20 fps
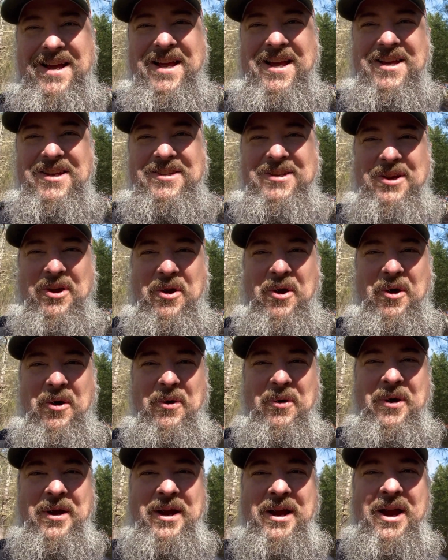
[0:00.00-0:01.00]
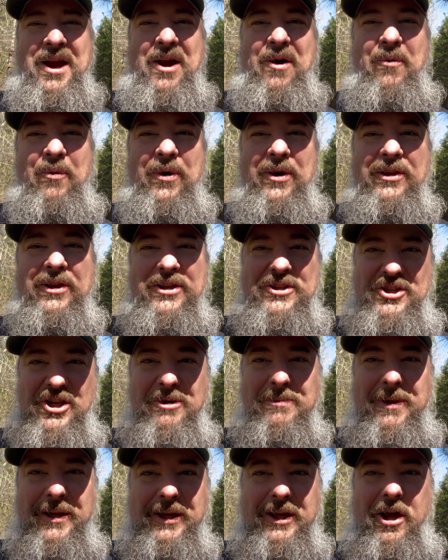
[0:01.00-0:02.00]
So we're
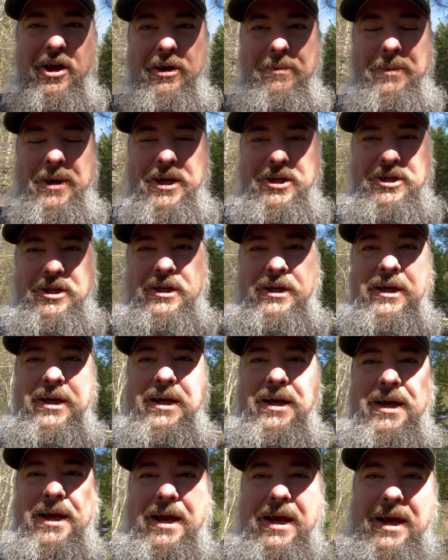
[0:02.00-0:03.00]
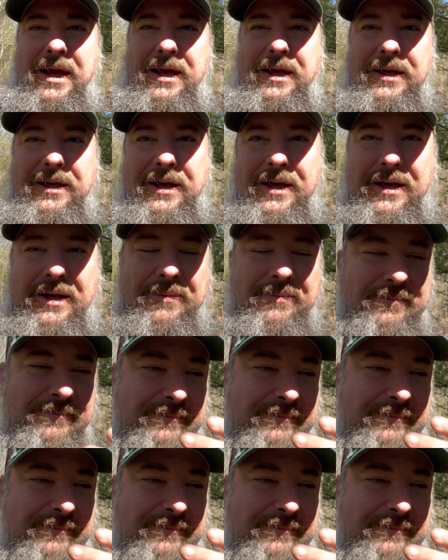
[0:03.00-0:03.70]
legitimately on a budget, and I